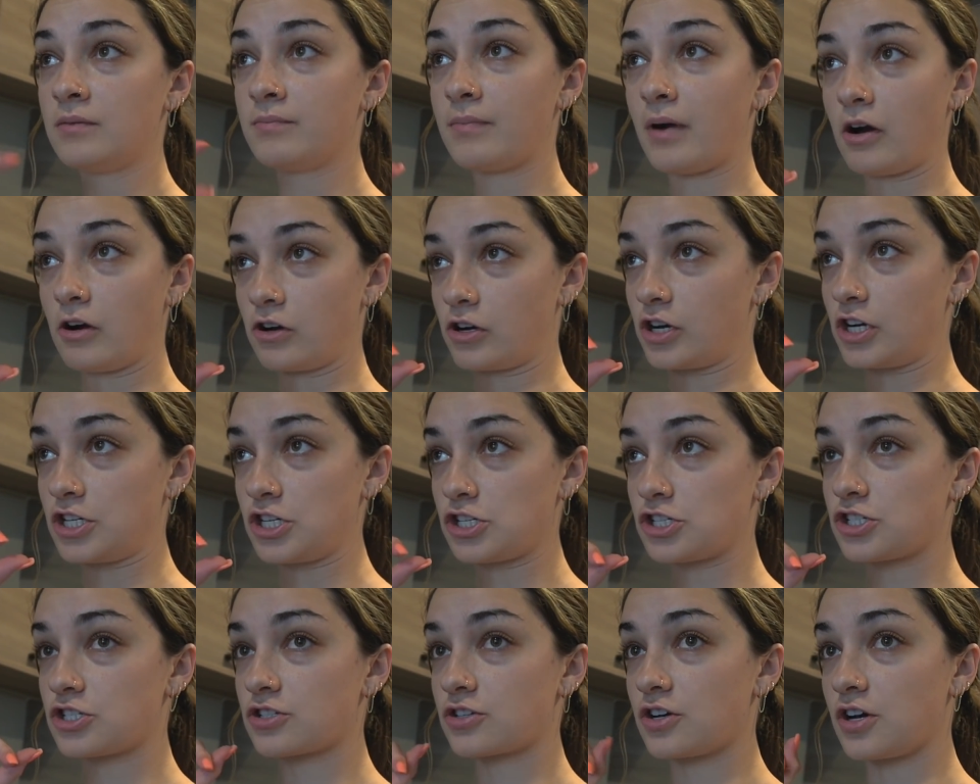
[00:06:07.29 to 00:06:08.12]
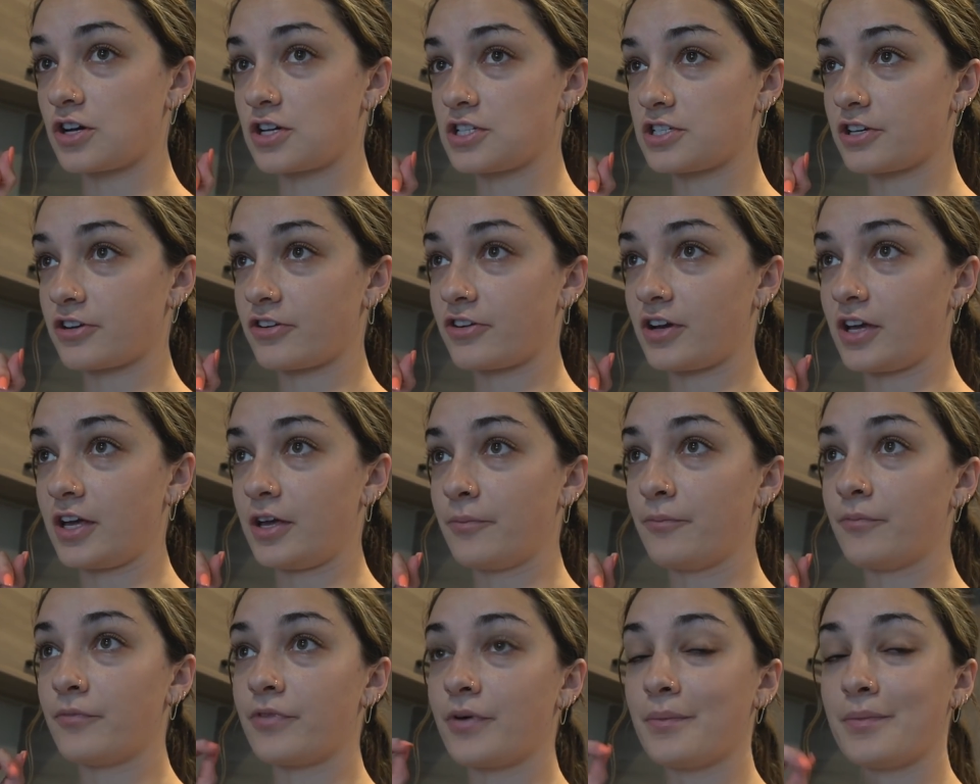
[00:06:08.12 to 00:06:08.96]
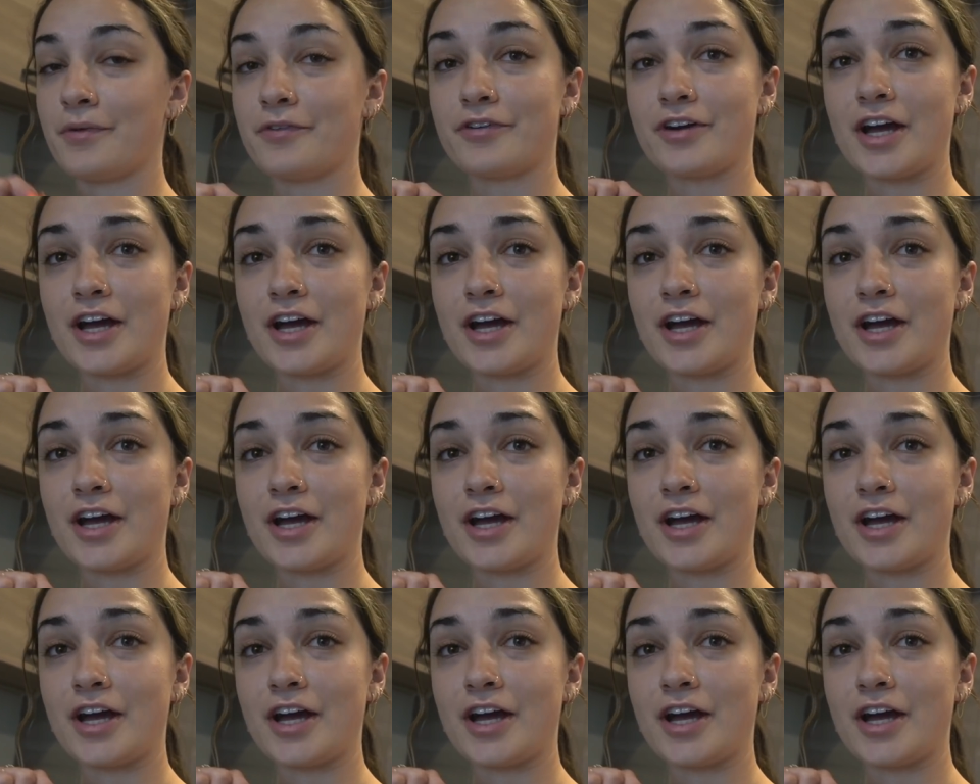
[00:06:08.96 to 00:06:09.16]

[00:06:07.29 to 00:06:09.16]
Power Crunch cookies and cream from the